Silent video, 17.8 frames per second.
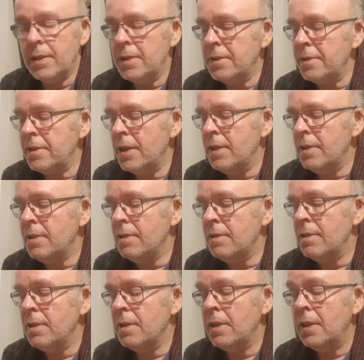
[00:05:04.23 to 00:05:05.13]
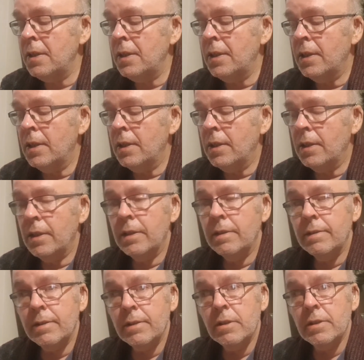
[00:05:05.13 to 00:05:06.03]
So if
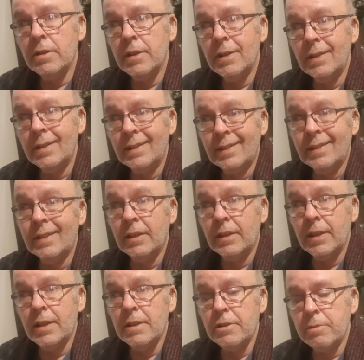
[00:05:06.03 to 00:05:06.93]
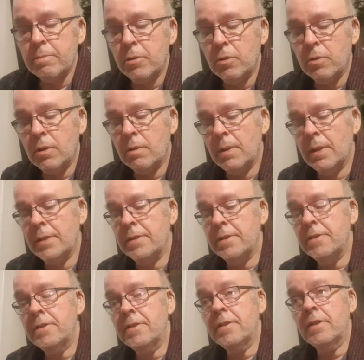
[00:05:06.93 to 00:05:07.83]
can get smaller
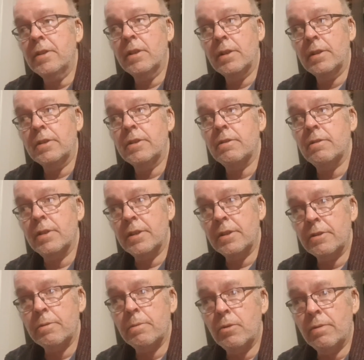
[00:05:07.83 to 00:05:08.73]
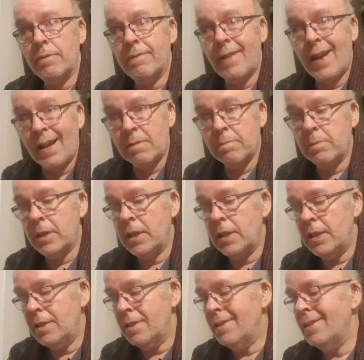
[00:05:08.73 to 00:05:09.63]
ones and you're in a small
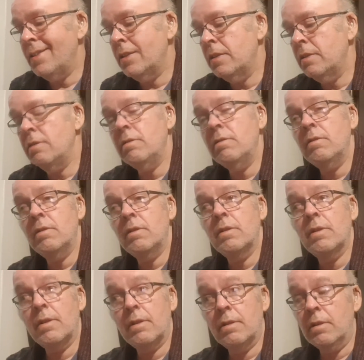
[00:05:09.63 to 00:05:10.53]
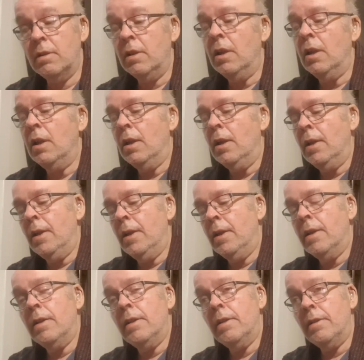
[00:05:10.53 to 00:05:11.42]
family, then
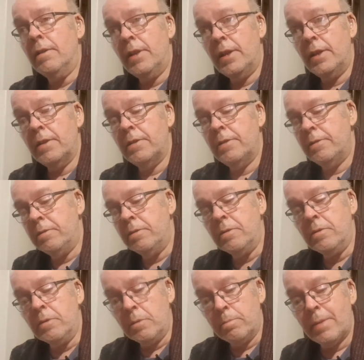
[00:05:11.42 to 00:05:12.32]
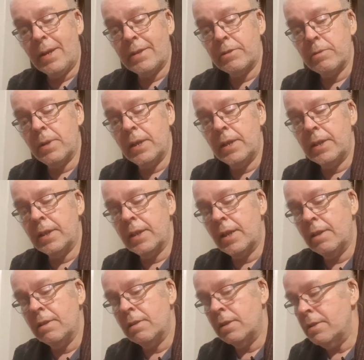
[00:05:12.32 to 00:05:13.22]
they're the best way to
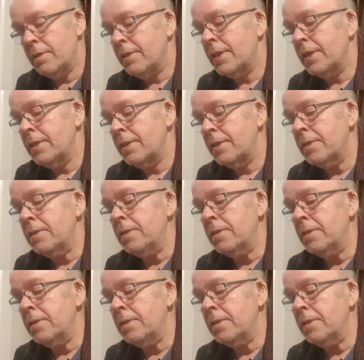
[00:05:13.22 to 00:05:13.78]
go, I think.